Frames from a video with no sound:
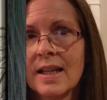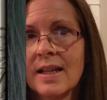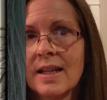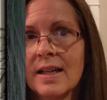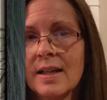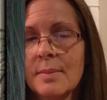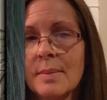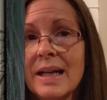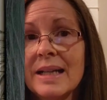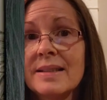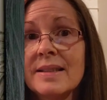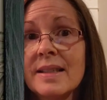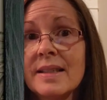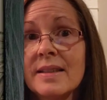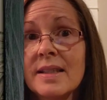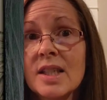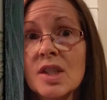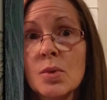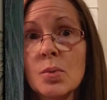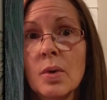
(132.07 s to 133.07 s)
Um, I did
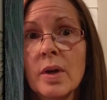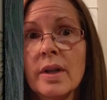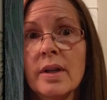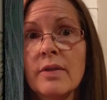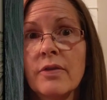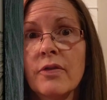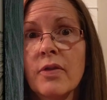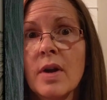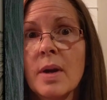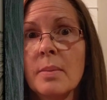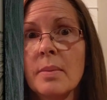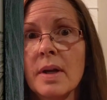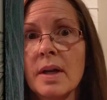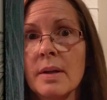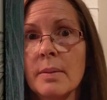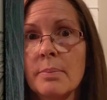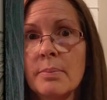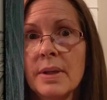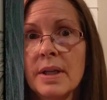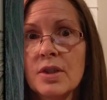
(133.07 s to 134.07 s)
this one from
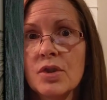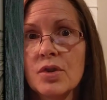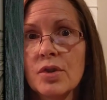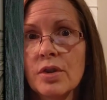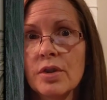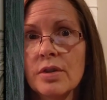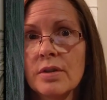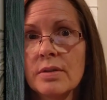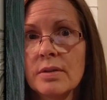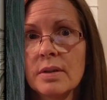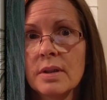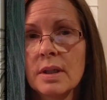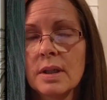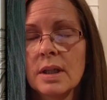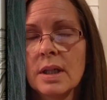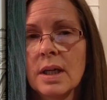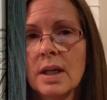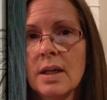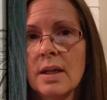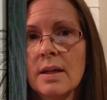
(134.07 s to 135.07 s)
a picture
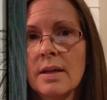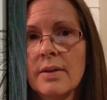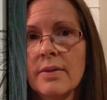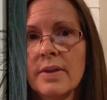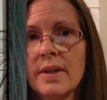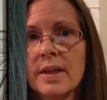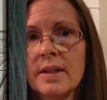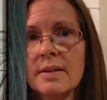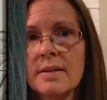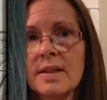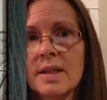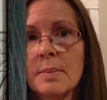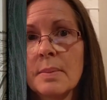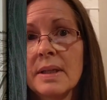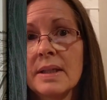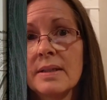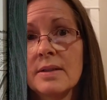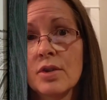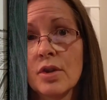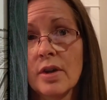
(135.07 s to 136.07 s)
uh, that
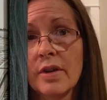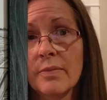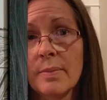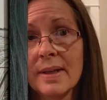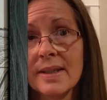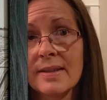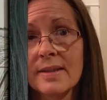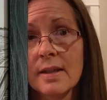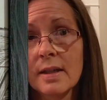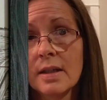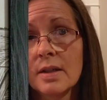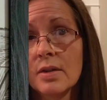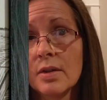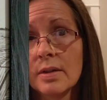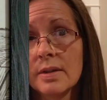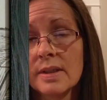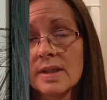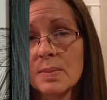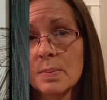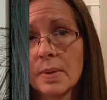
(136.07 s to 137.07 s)
somebody took of my son on
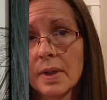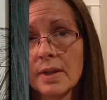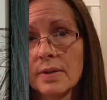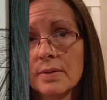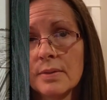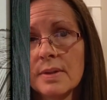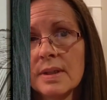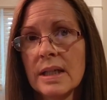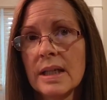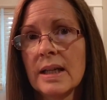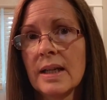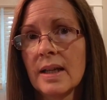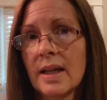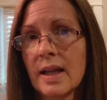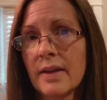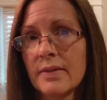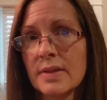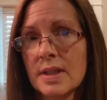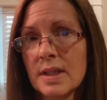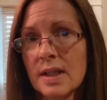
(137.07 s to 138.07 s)
his boat and I
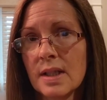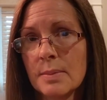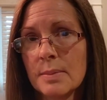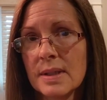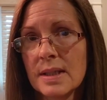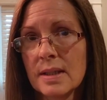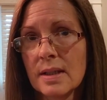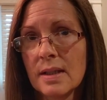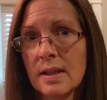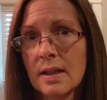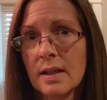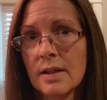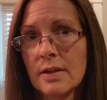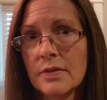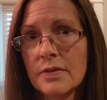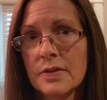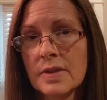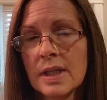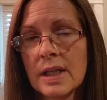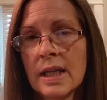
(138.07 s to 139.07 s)
gave it to him as a
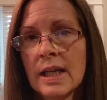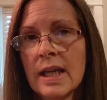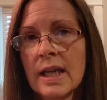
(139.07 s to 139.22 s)
gift.